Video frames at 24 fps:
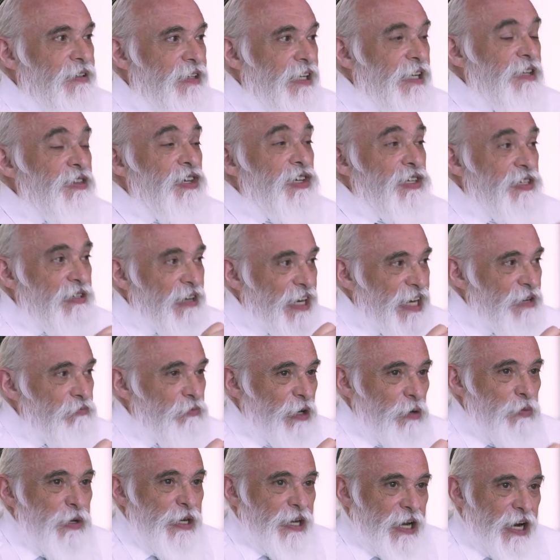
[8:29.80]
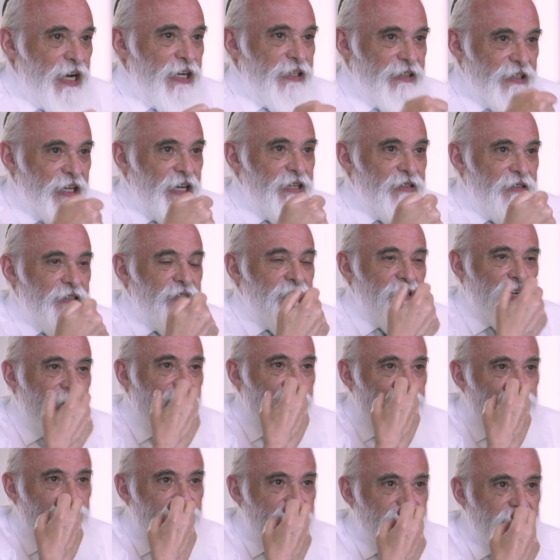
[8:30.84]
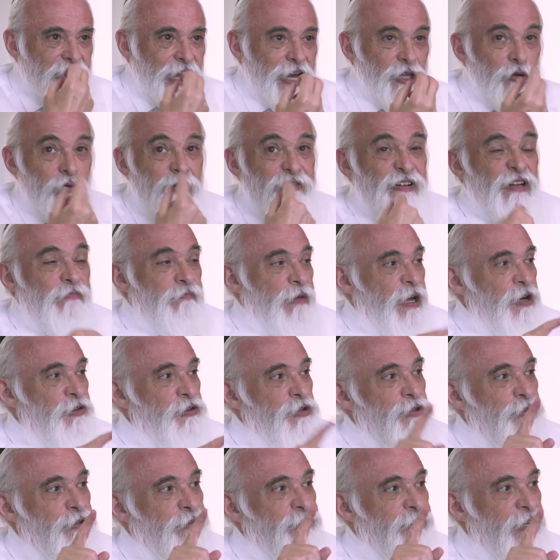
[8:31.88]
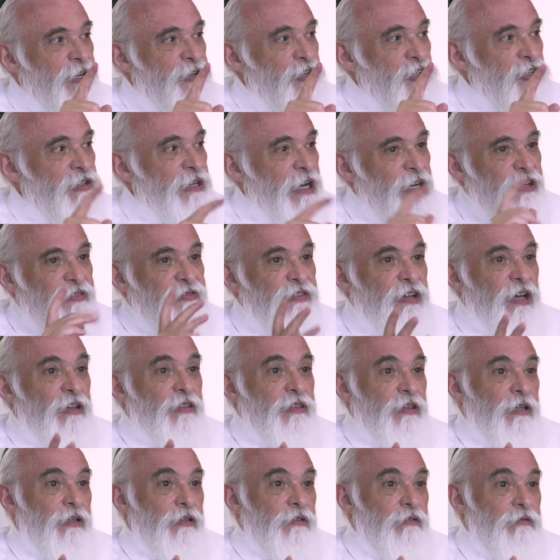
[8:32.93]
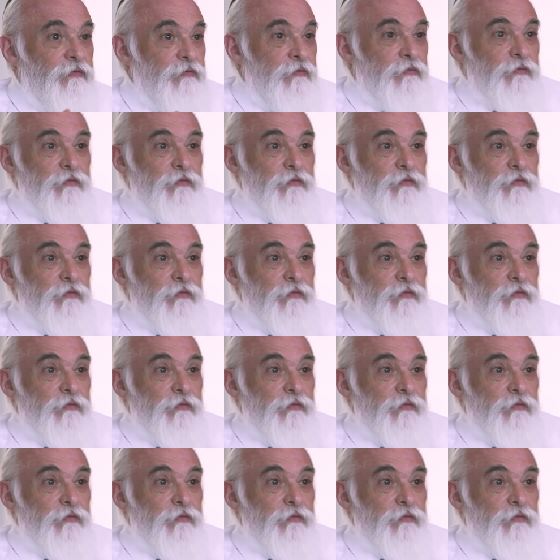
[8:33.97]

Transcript: In the same way we can't understand or even imagine creation out of nothing.